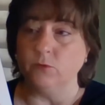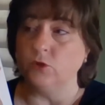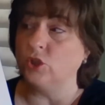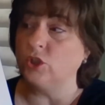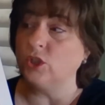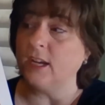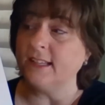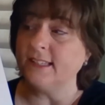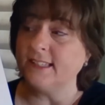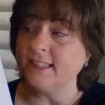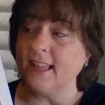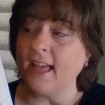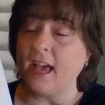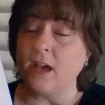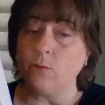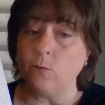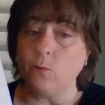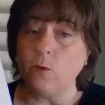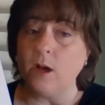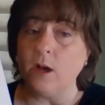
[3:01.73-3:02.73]
just
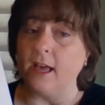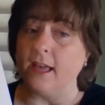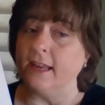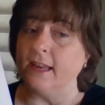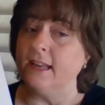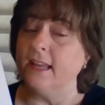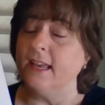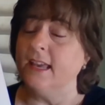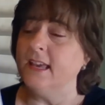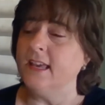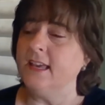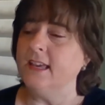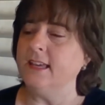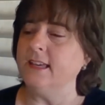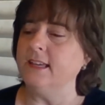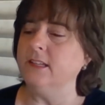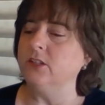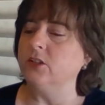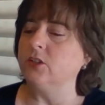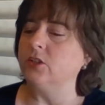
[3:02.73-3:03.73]
that one,
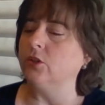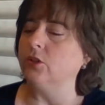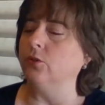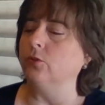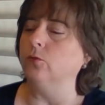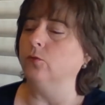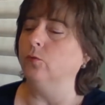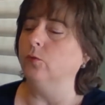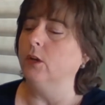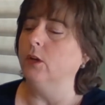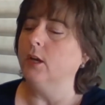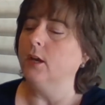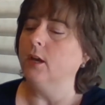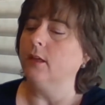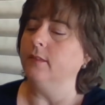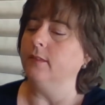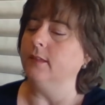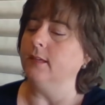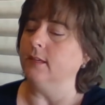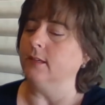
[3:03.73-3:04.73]
into
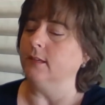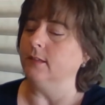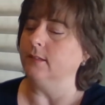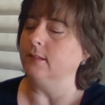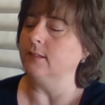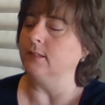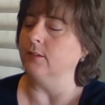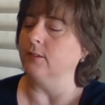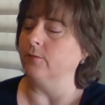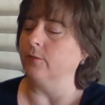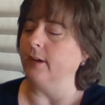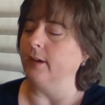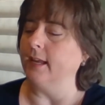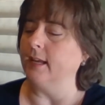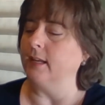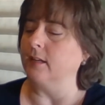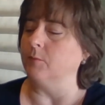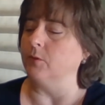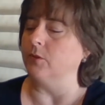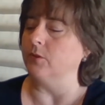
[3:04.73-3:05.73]
these different
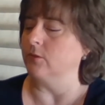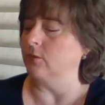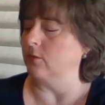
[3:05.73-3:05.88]
animals.